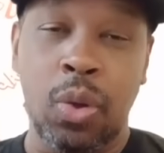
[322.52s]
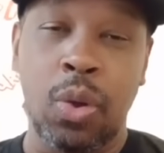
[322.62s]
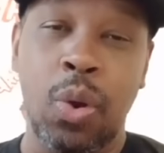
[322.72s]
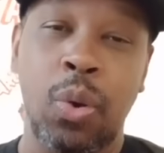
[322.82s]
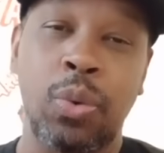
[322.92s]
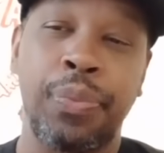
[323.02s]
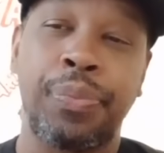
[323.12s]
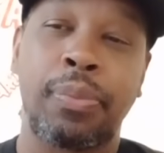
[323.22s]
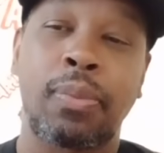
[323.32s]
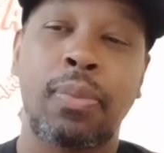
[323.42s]
you know,
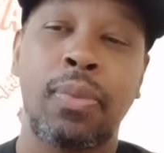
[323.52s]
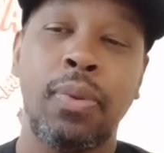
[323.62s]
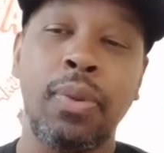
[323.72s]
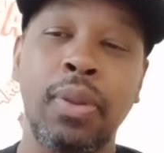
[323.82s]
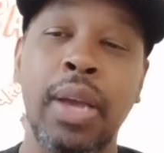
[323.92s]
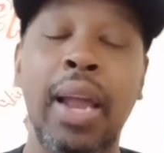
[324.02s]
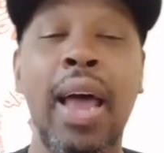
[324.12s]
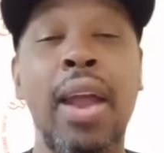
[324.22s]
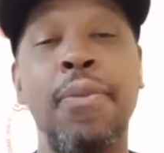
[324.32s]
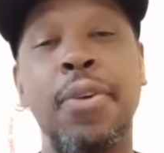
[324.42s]
a
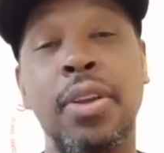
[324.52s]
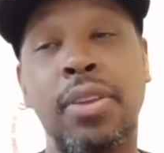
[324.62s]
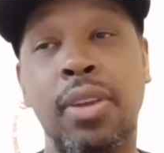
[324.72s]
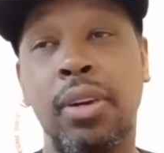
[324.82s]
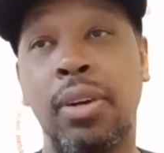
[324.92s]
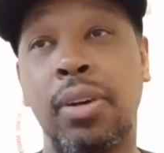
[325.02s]
lot of us